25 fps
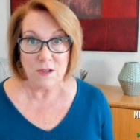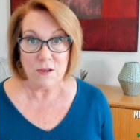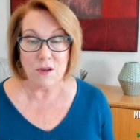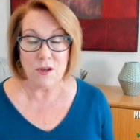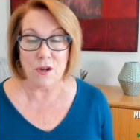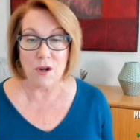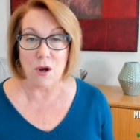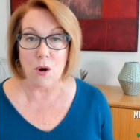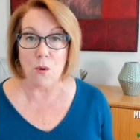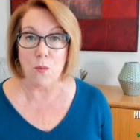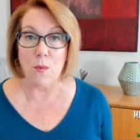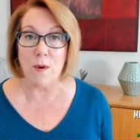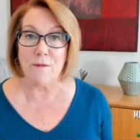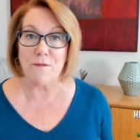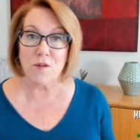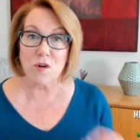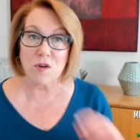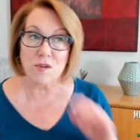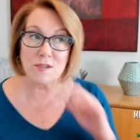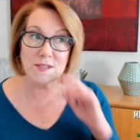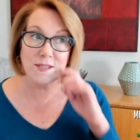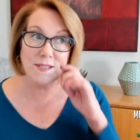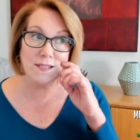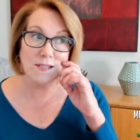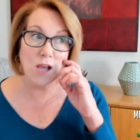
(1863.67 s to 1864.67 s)
If
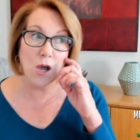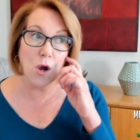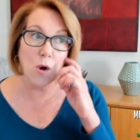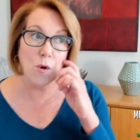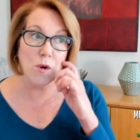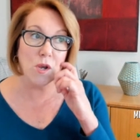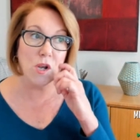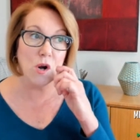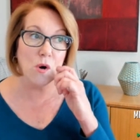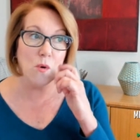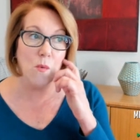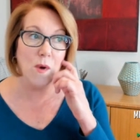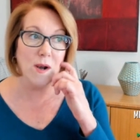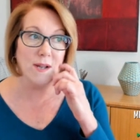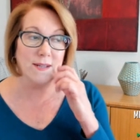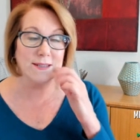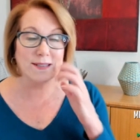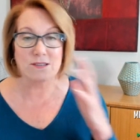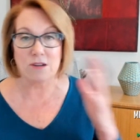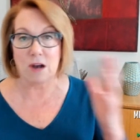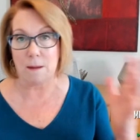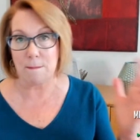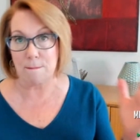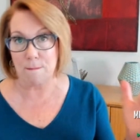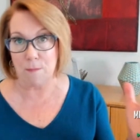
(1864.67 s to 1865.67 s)
you're slow, you don't want to
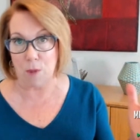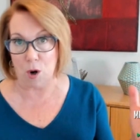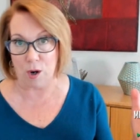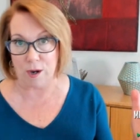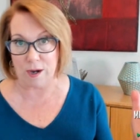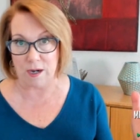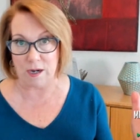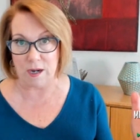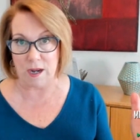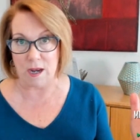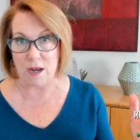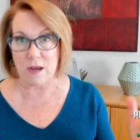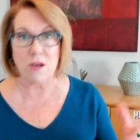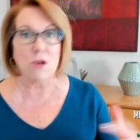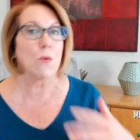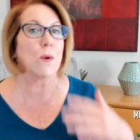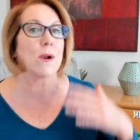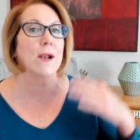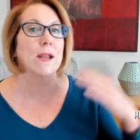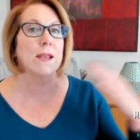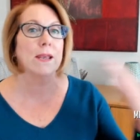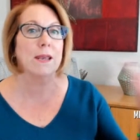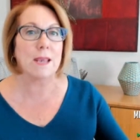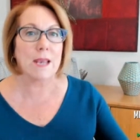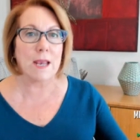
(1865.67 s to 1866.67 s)
stop marketing. You
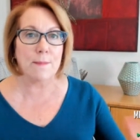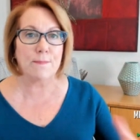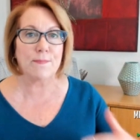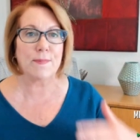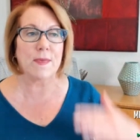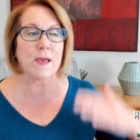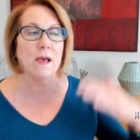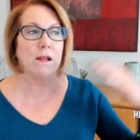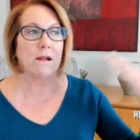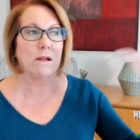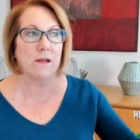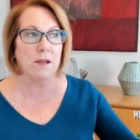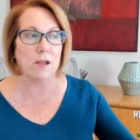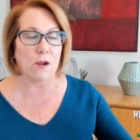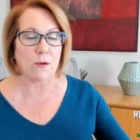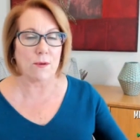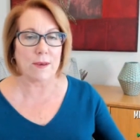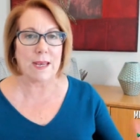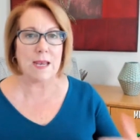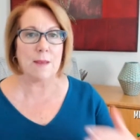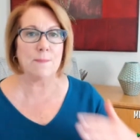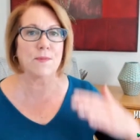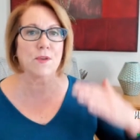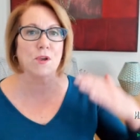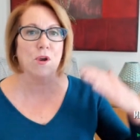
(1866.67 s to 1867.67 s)
want to keep that,
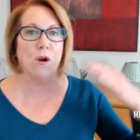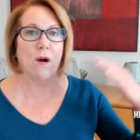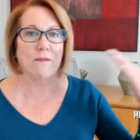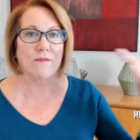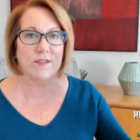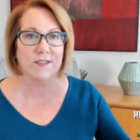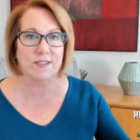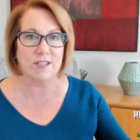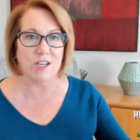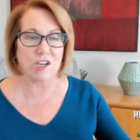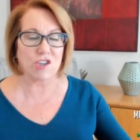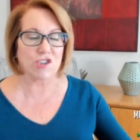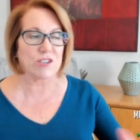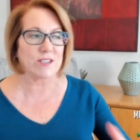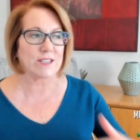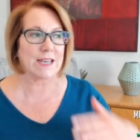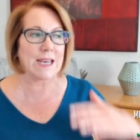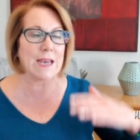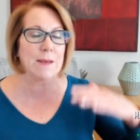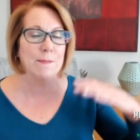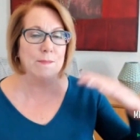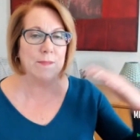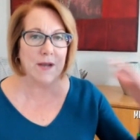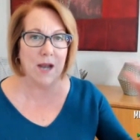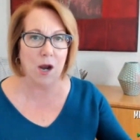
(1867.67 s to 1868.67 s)
keep the conversations,
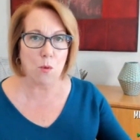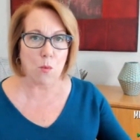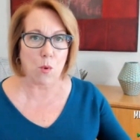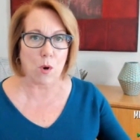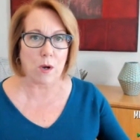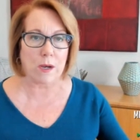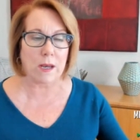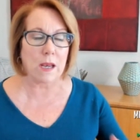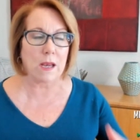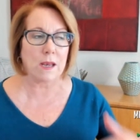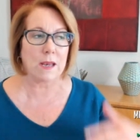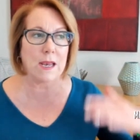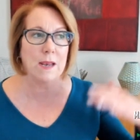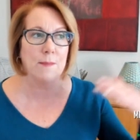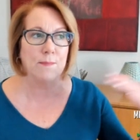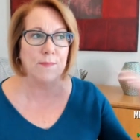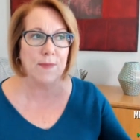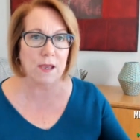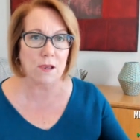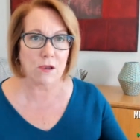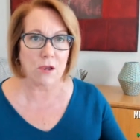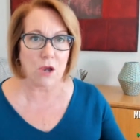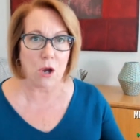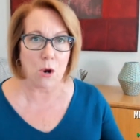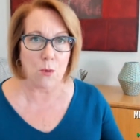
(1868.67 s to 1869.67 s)
keep networking, keep
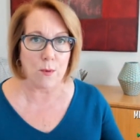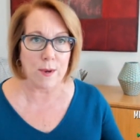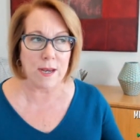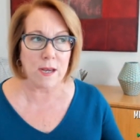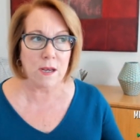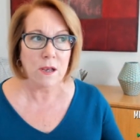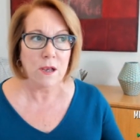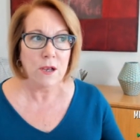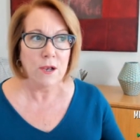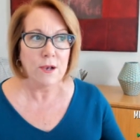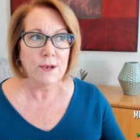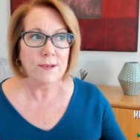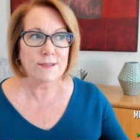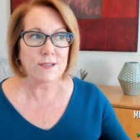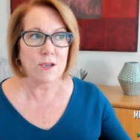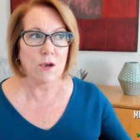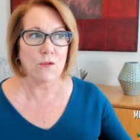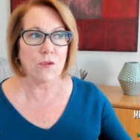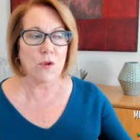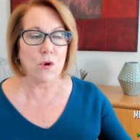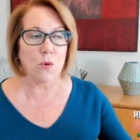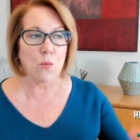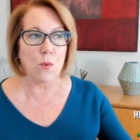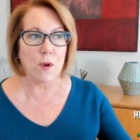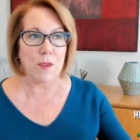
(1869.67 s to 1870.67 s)
that going, so
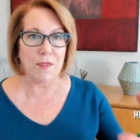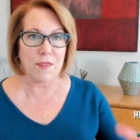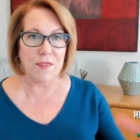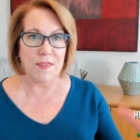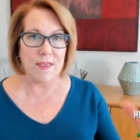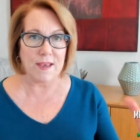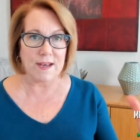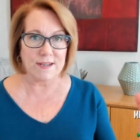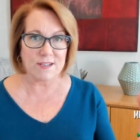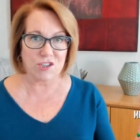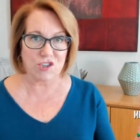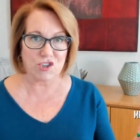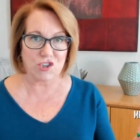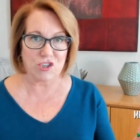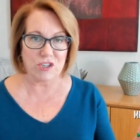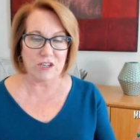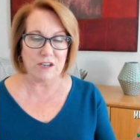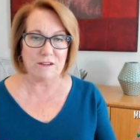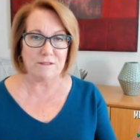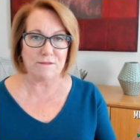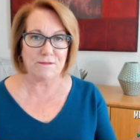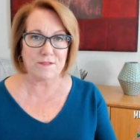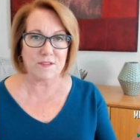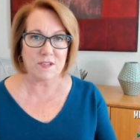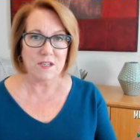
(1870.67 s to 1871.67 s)
that when things
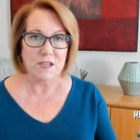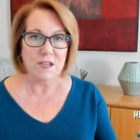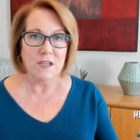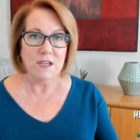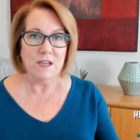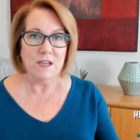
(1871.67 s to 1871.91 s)
shift,